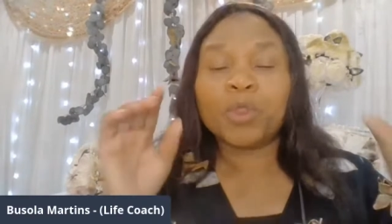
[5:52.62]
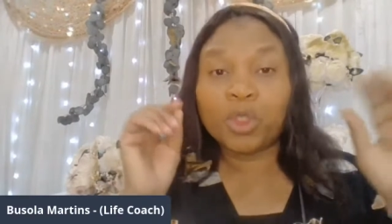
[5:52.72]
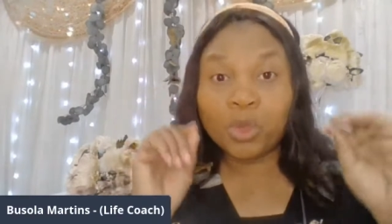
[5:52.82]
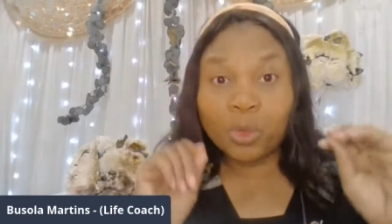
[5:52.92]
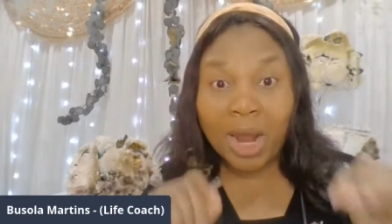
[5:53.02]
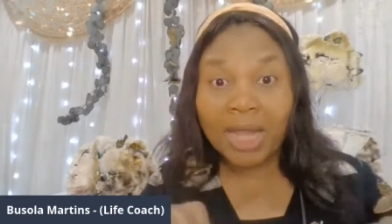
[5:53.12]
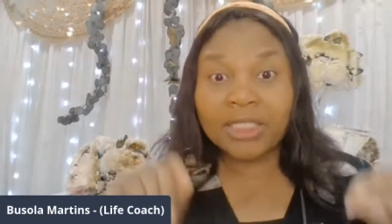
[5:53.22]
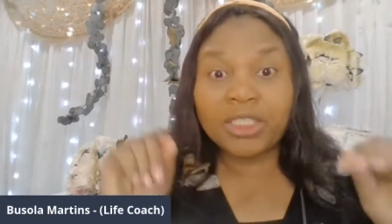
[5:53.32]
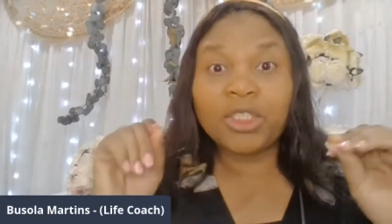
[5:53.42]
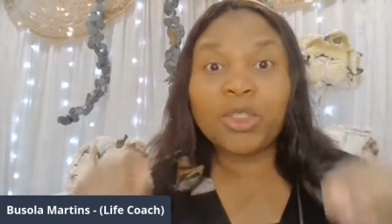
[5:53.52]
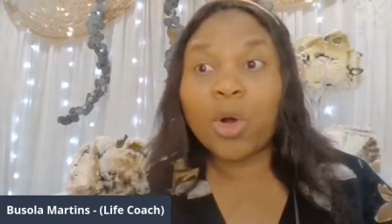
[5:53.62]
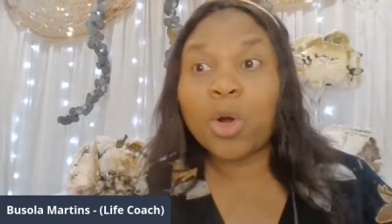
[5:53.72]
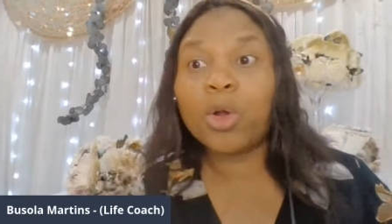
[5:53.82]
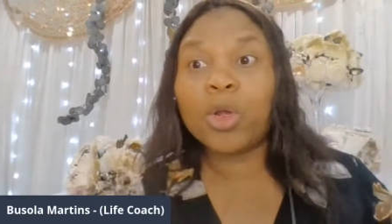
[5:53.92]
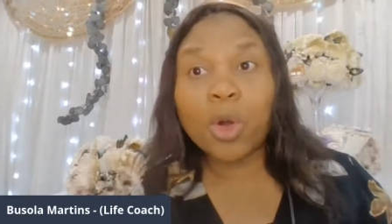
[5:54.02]
to write
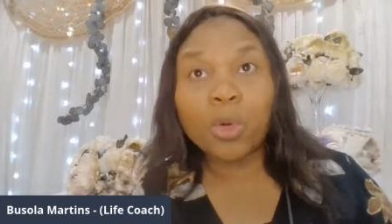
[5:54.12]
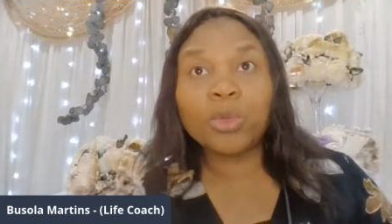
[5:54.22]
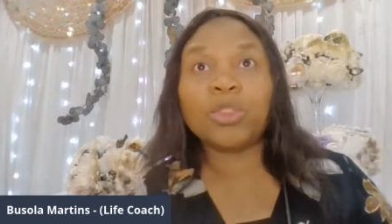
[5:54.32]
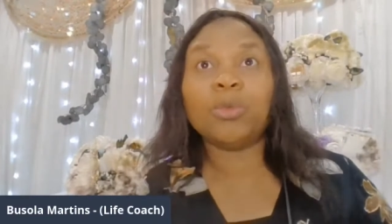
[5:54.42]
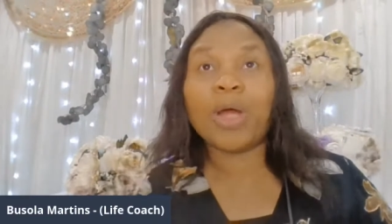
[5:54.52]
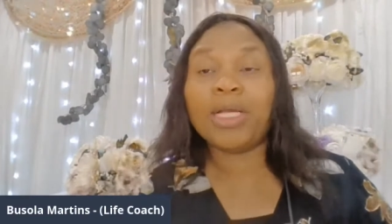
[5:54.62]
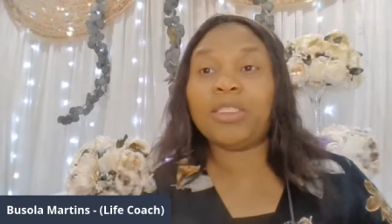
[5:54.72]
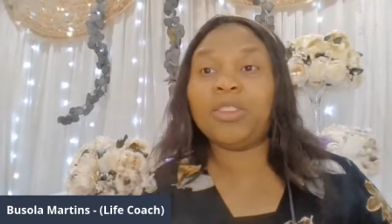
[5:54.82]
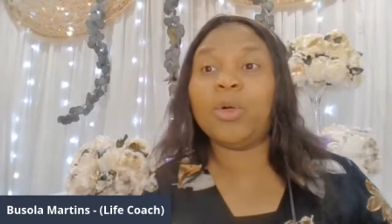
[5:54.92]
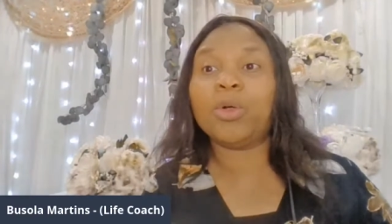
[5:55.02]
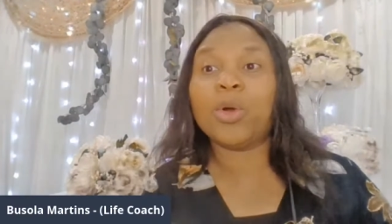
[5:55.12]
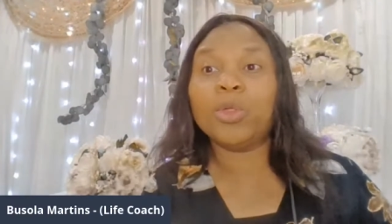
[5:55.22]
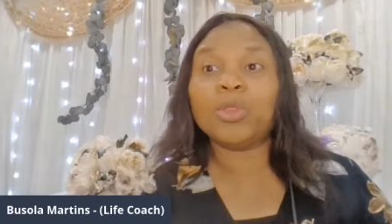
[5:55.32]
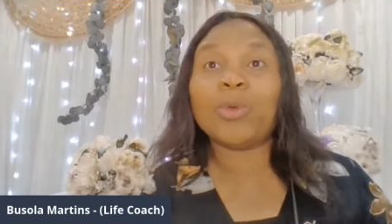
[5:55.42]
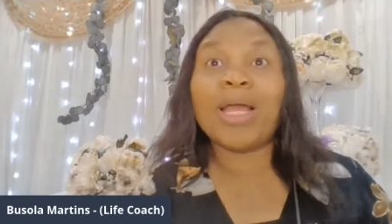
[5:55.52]
your goals, write
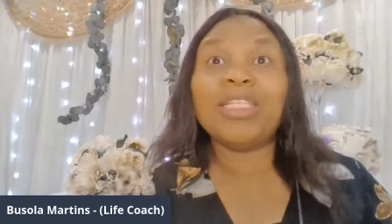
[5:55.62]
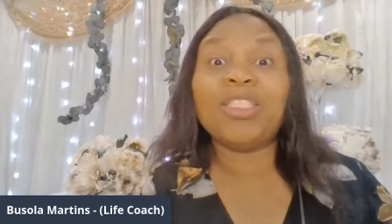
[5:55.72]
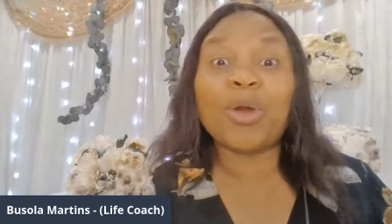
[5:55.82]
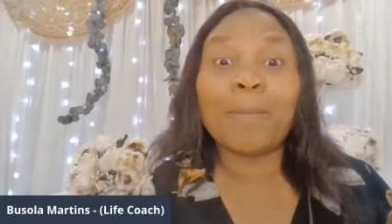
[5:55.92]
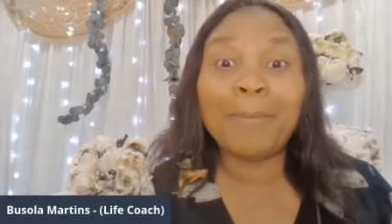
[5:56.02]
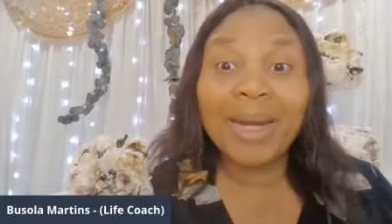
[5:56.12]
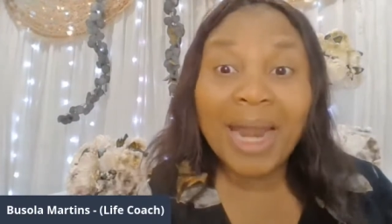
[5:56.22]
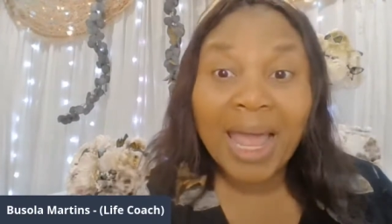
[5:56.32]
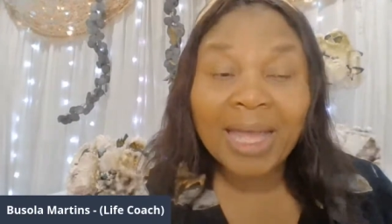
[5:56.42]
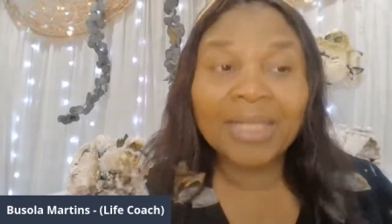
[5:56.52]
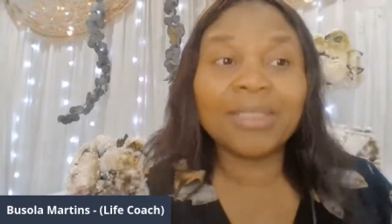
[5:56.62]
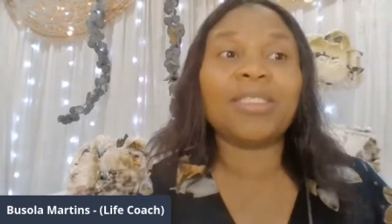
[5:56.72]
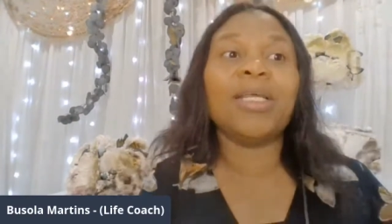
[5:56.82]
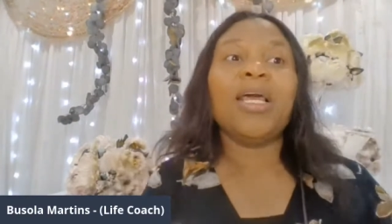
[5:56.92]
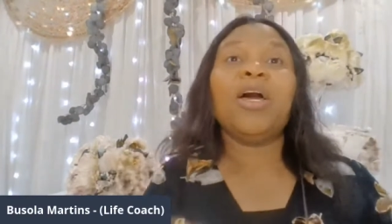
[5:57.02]
your plans,
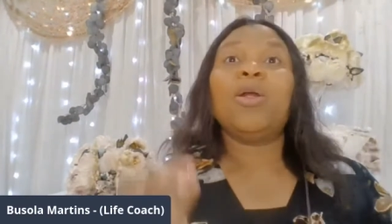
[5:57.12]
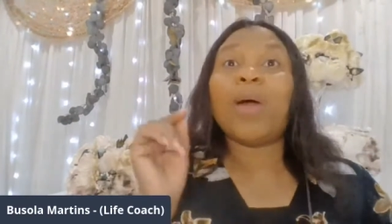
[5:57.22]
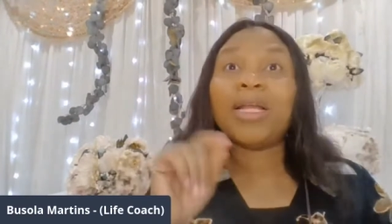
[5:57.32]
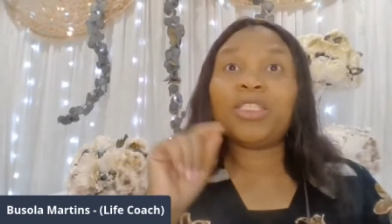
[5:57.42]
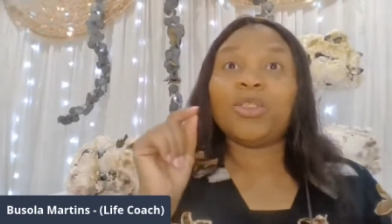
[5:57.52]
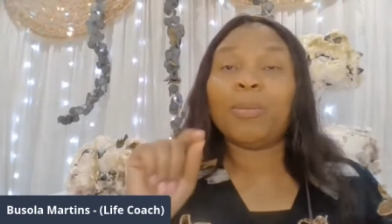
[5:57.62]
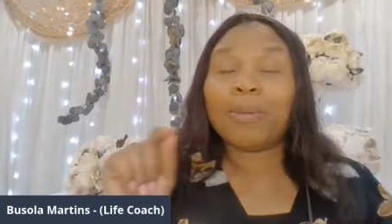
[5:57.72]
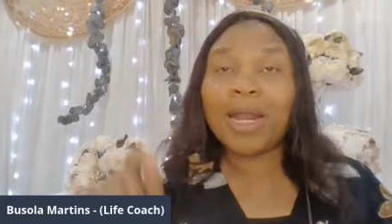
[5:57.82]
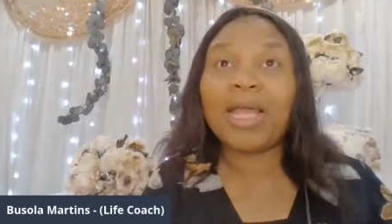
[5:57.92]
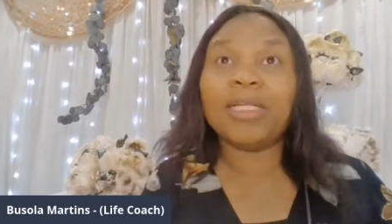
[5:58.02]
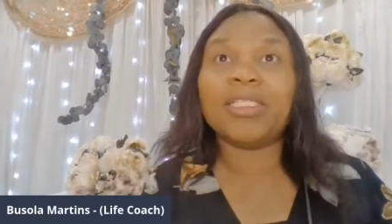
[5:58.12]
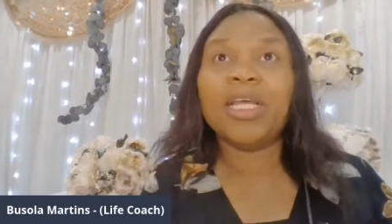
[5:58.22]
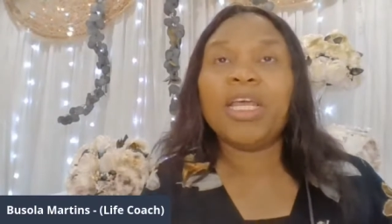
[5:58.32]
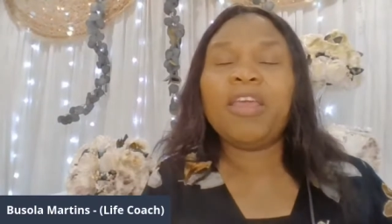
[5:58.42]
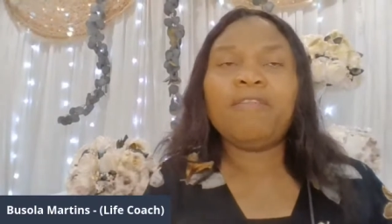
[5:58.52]
write your plans.
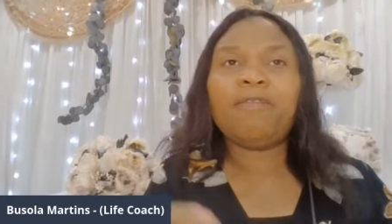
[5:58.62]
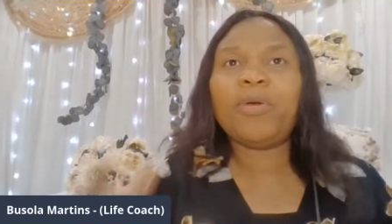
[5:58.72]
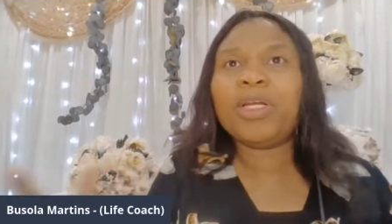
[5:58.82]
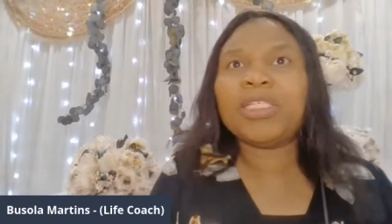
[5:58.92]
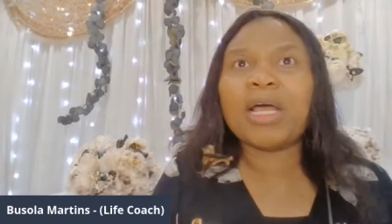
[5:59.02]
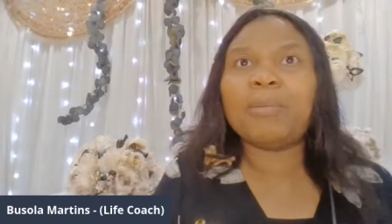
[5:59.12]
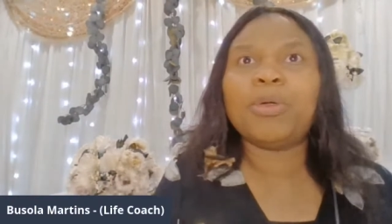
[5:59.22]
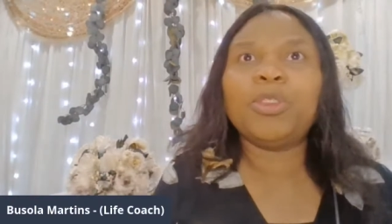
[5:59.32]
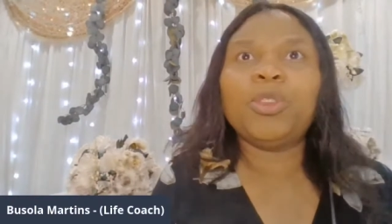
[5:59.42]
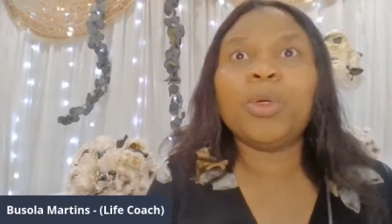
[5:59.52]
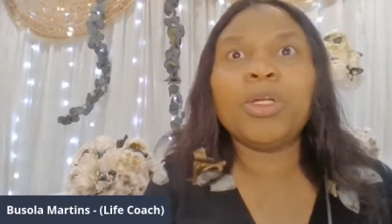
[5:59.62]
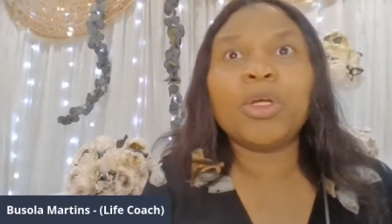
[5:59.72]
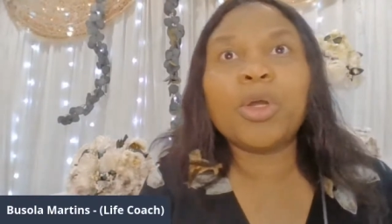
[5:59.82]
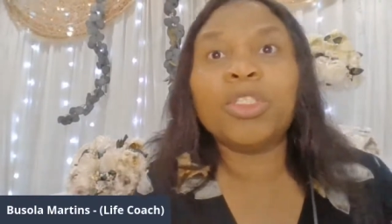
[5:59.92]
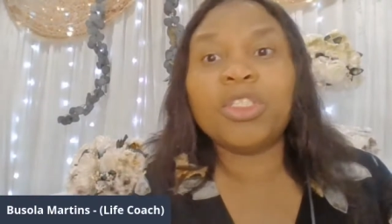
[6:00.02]
If, for example, you want to
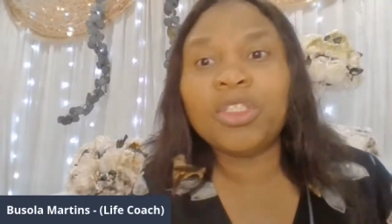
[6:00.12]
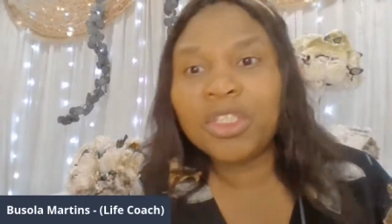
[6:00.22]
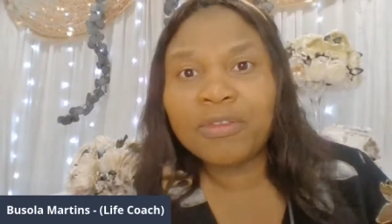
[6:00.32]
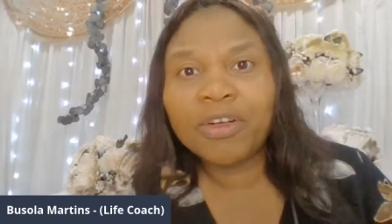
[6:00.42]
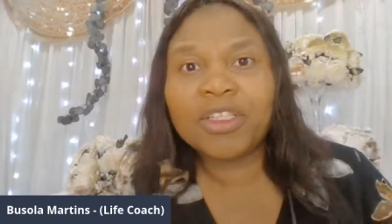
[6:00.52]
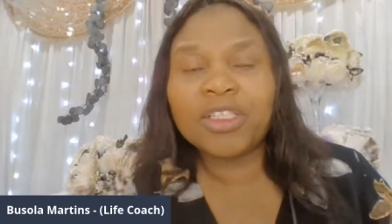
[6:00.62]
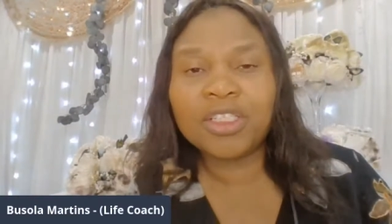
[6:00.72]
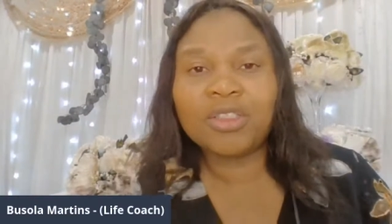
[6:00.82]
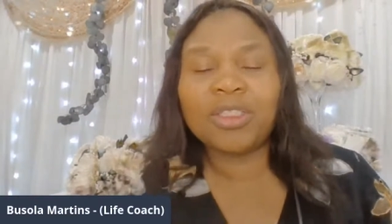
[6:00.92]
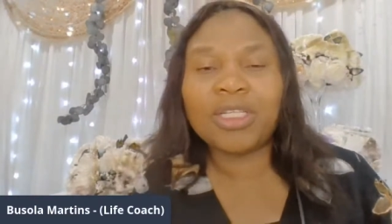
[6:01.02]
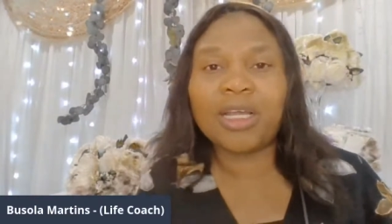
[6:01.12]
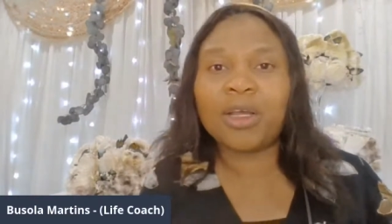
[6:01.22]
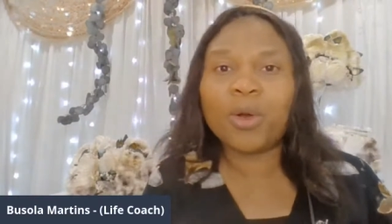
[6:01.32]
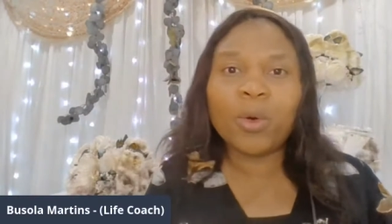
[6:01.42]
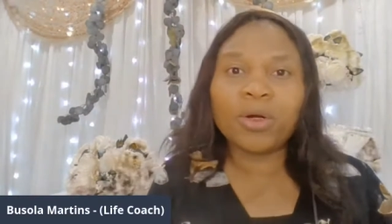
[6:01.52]
go to university to take a
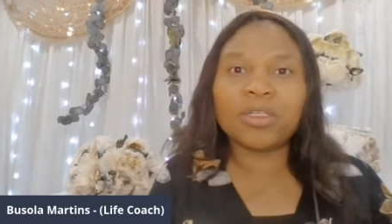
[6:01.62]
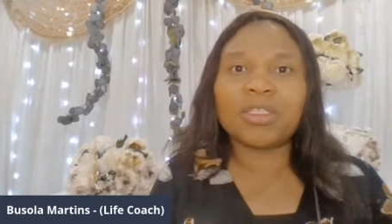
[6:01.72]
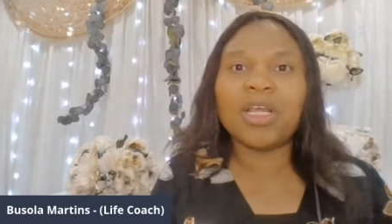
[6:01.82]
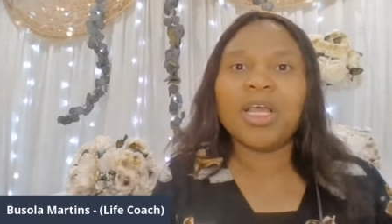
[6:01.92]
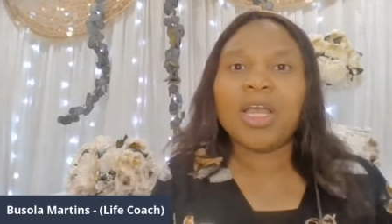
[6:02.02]
course,